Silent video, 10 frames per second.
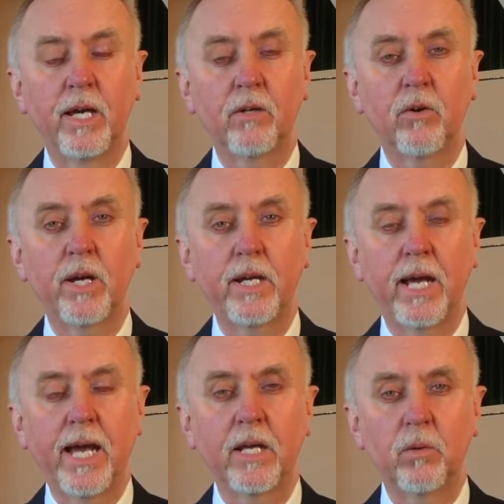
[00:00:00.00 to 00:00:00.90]
and great
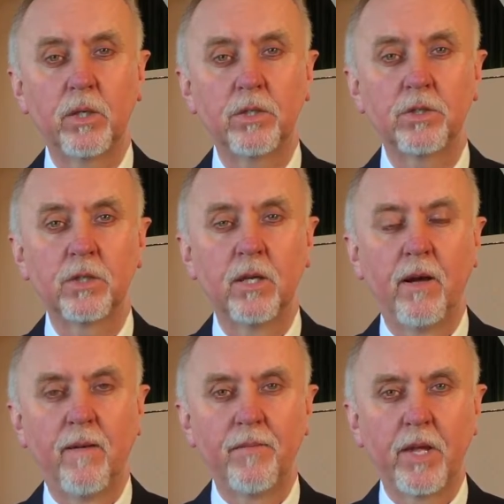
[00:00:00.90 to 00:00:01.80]
anguish
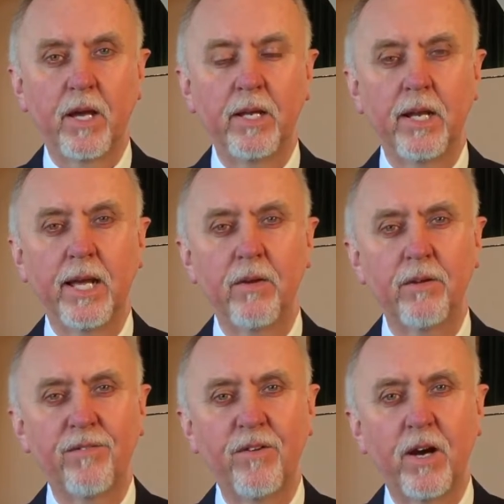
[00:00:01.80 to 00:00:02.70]
and allow
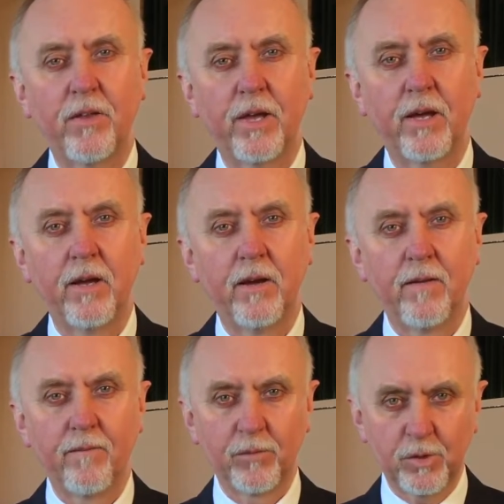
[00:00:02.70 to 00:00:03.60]
the Father
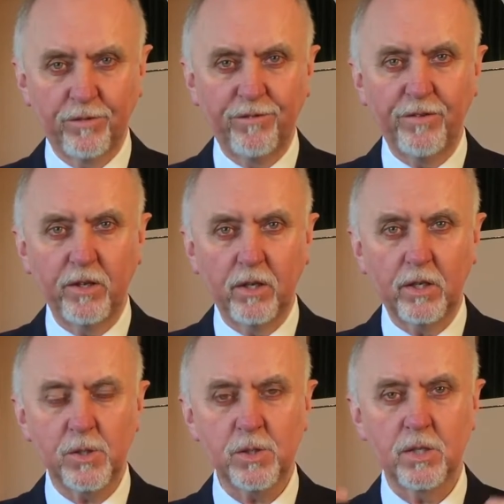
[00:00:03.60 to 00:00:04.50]
to fill
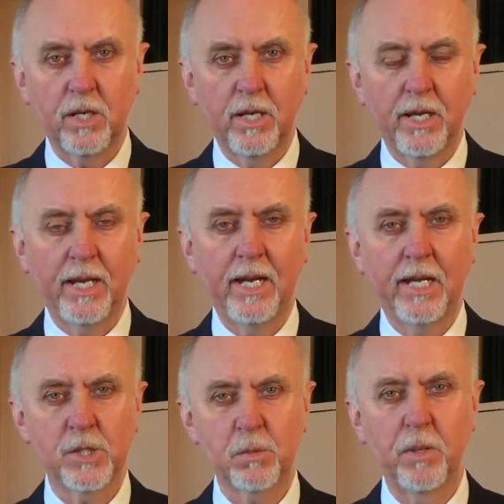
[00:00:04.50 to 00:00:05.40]
us
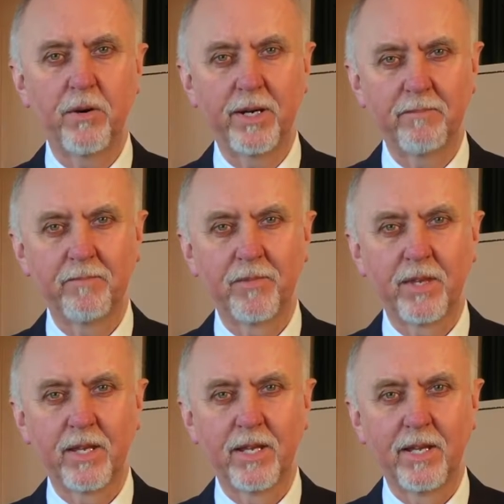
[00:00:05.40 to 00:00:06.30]
in our spirit.
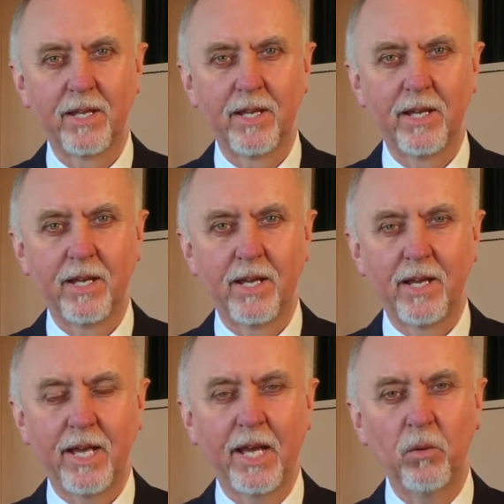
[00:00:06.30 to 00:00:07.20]

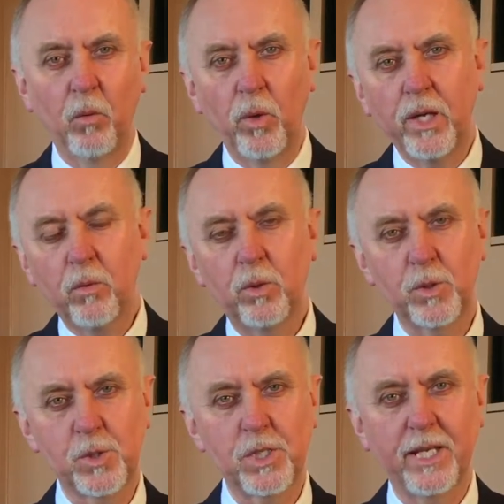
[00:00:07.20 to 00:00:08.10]
And we
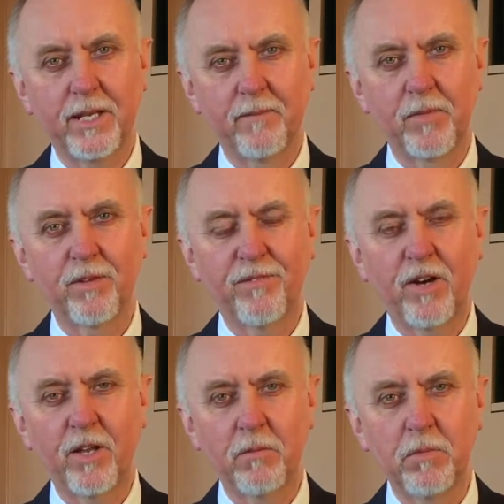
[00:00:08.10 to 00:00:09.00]
will see the
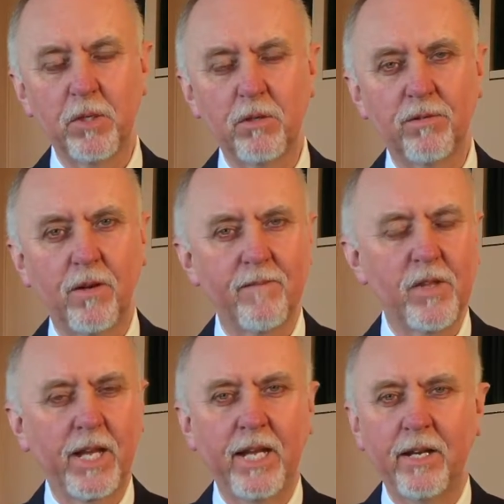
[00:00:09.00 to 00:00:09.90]
Father move
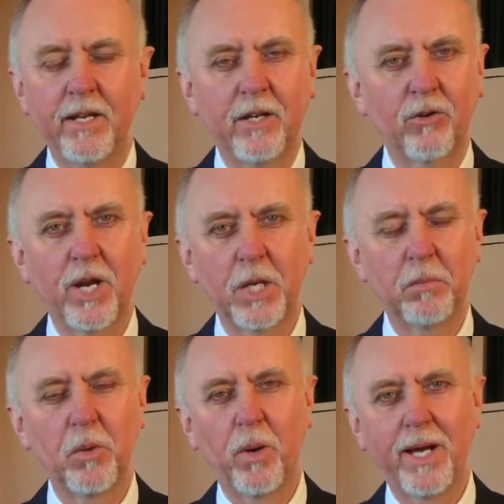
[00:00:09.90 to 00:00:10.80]
in an
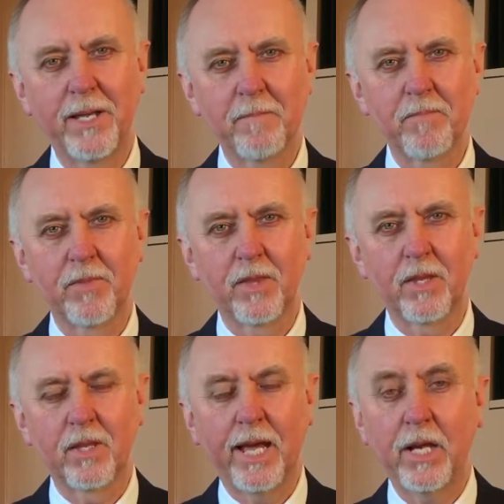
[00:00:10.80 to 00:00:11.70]
incredible way.
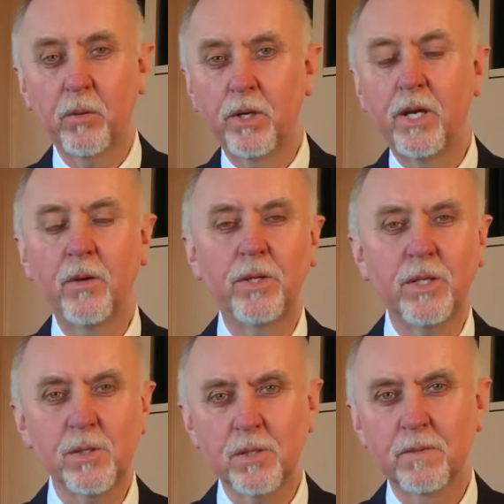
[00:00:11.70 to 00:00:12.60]
How do I know
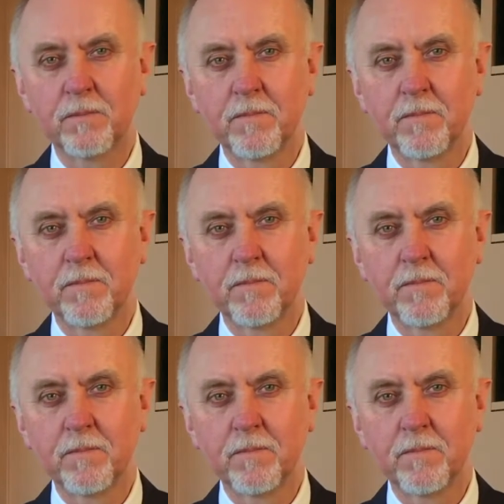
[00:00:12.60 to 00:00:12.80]
this?